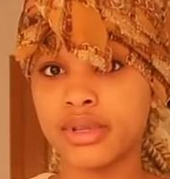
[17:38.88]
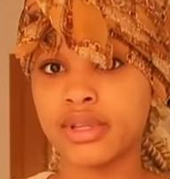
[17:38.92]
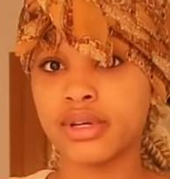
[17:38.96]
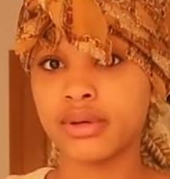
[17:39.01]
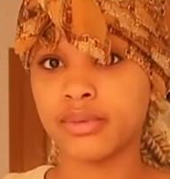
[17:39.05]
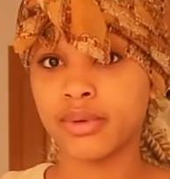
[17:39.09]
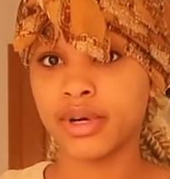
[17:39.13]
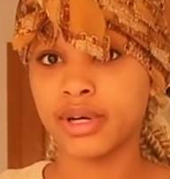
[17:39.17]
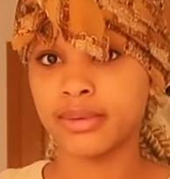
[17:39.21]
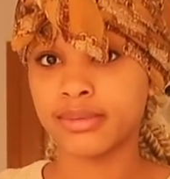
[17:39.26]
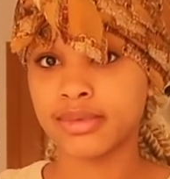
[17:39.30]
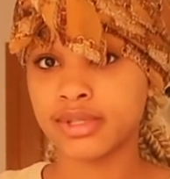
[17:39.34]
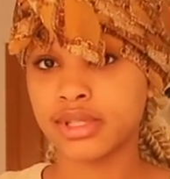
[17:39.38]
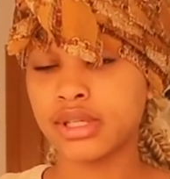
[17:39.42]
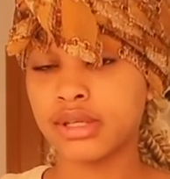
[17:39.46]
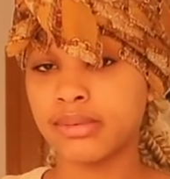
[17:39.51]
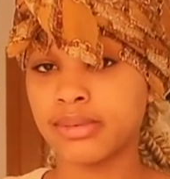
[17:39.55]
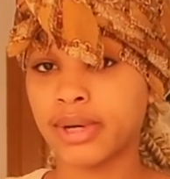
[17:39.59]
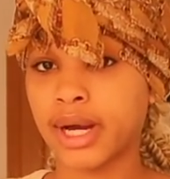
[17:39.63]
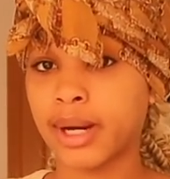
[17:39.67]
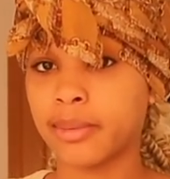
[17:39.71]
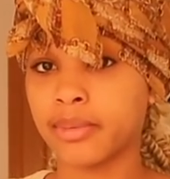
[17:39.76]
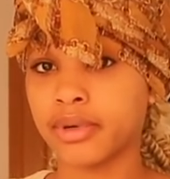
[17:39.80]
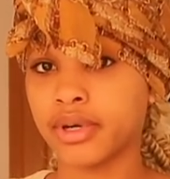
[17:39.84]
it when I'm
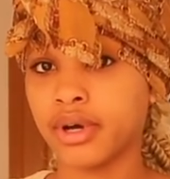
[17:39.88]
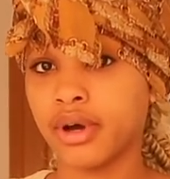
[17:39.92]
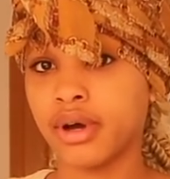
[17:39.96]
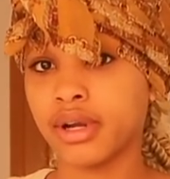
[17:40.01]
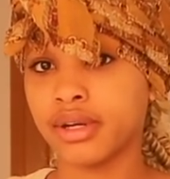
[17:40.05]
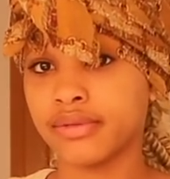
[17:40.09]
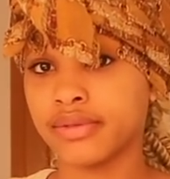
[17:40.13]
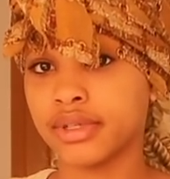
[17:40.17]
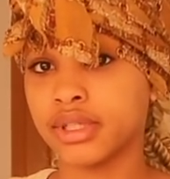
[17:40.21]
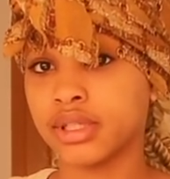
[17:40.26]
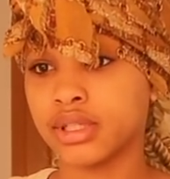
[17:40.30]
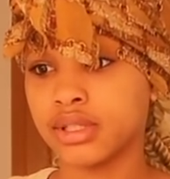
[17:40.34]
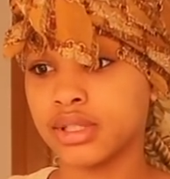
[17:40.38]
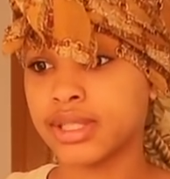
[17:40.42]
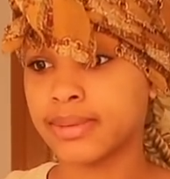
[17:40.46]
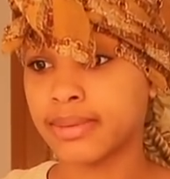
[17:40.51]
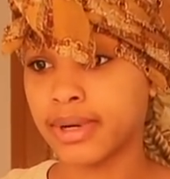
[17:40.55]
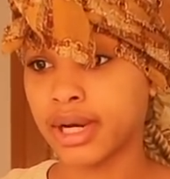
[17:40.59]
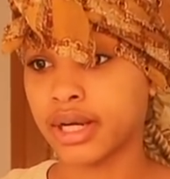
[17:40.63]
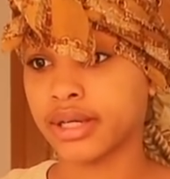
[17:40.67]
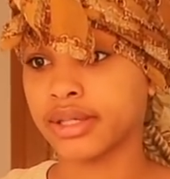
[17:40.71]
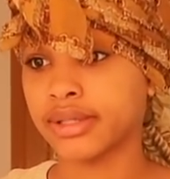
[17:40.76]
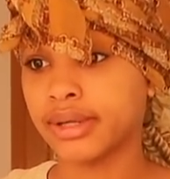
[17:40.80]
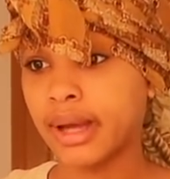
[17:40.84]
asleep, I put all of it in this
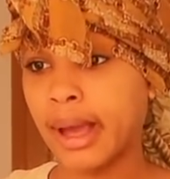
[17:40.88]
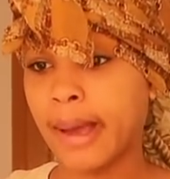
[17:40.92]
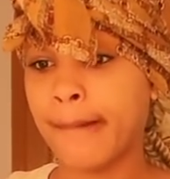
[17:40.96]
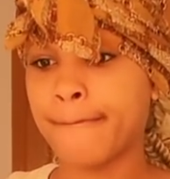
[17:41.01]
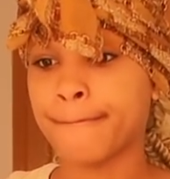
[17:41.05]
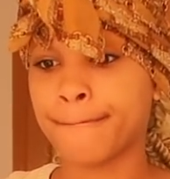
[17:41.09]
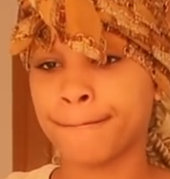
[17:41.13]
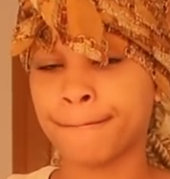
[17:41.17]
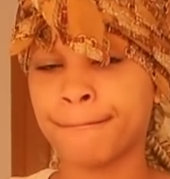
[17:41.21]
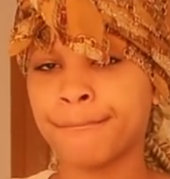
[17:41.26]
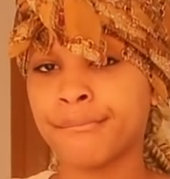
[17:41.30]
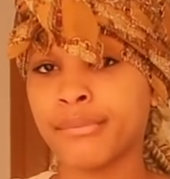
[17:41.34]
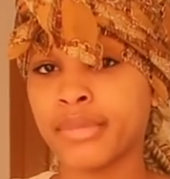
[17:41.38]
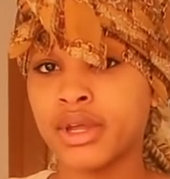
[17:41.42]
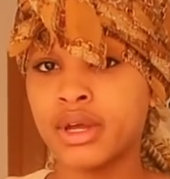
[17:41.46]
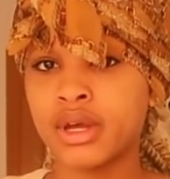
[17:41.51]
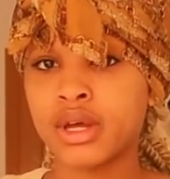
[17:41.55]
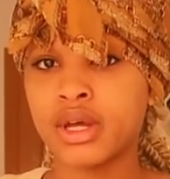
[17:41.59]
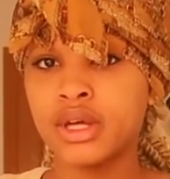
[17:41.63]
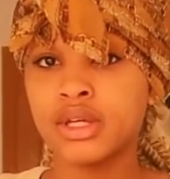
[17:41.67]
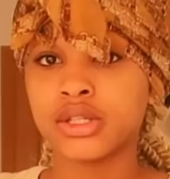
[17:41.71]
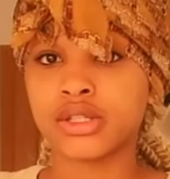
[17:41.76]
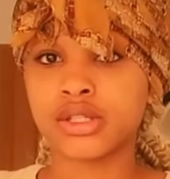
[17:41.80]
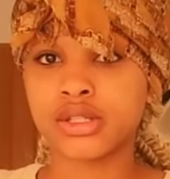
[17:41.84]
bonnet.
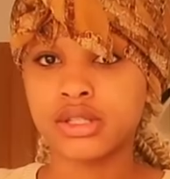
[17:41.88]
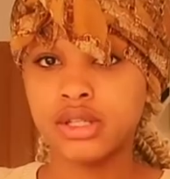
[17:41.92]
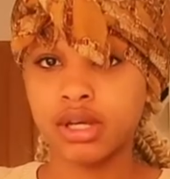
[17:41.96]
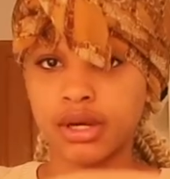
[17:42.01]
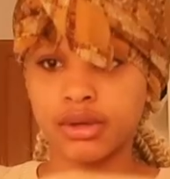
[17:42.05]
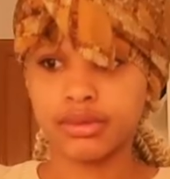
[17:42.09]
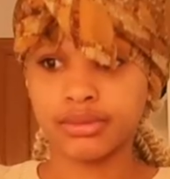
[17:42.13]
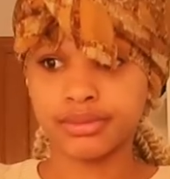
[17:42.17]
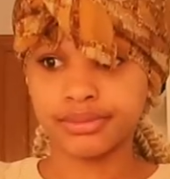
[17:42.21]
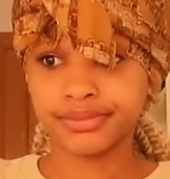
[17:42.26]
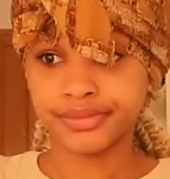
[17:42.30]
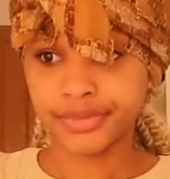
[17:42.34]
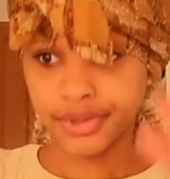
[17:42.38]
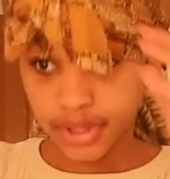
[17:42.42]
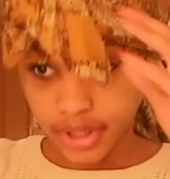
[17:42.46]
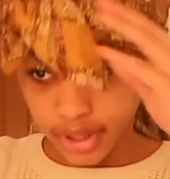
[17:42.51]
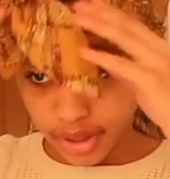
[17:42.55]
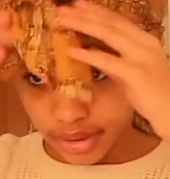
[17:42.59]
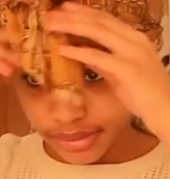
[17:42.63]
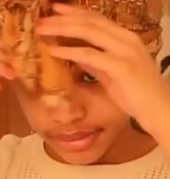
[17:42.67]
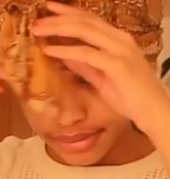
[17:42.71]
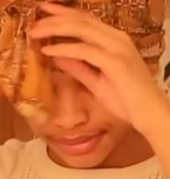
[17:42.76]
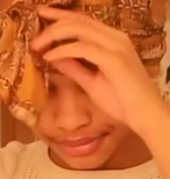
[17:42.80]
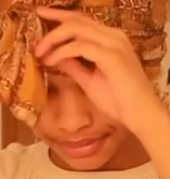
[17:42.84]
So
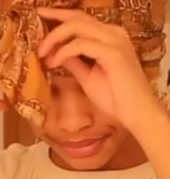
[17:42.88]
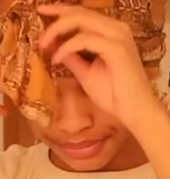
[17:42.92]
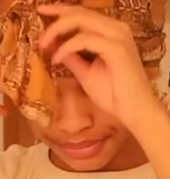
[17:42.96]
yeah,